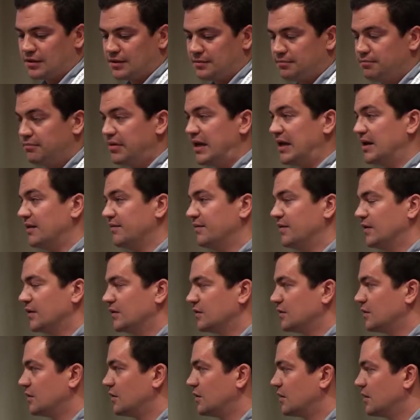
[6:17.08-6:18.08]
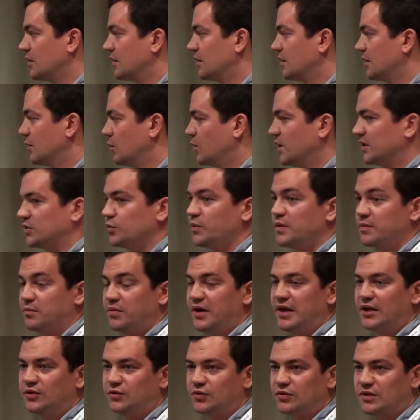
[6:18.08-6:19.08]
benefit or what we
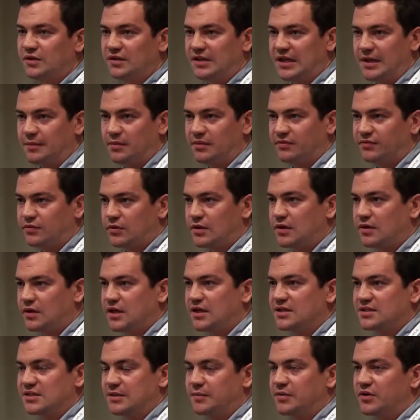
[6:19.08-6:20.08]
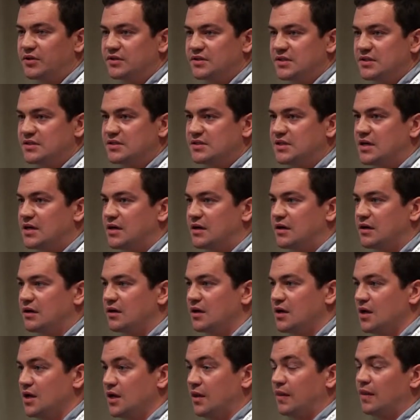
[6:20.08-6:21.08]
bring to the table for our customers is our
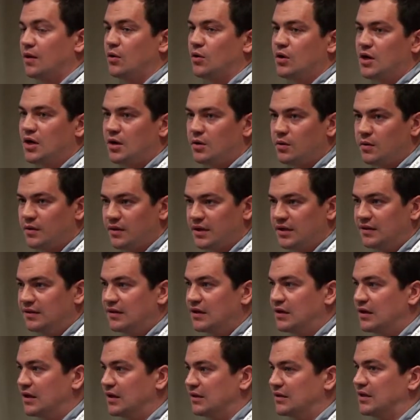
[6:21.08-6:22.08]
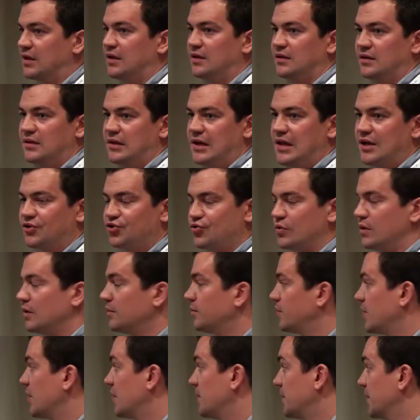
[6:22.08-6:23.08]
know-how and the intellectual
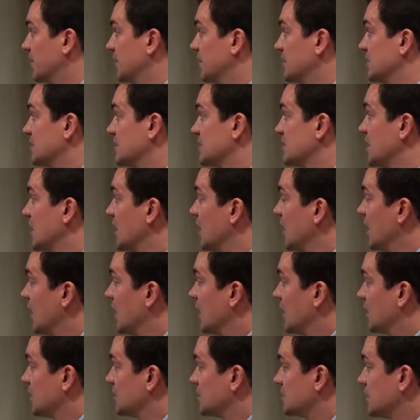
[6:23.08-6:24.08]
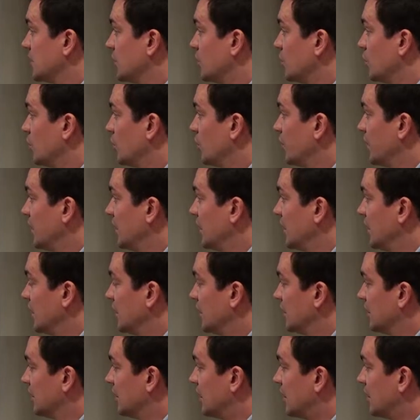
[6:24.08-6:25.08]
properties. So
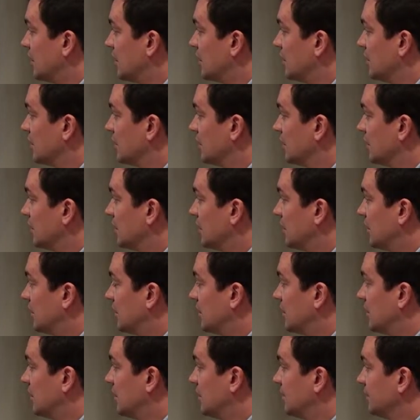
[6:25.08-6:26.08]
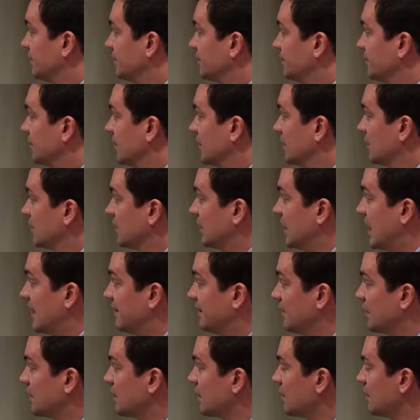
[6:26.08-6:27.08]
we are
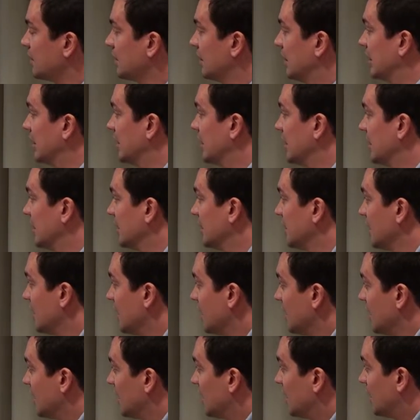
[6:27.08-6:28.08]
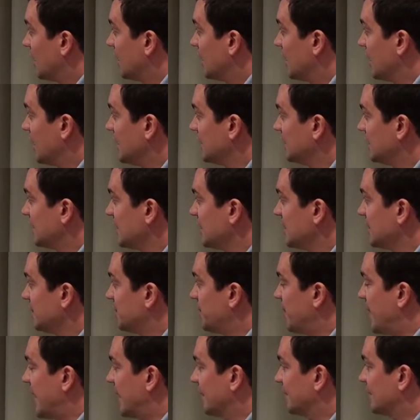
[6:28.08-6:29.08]
having currently
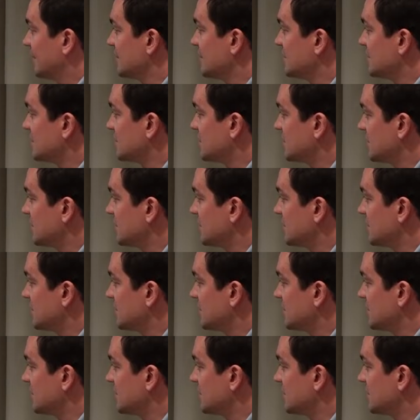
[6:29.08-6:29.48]
18 patents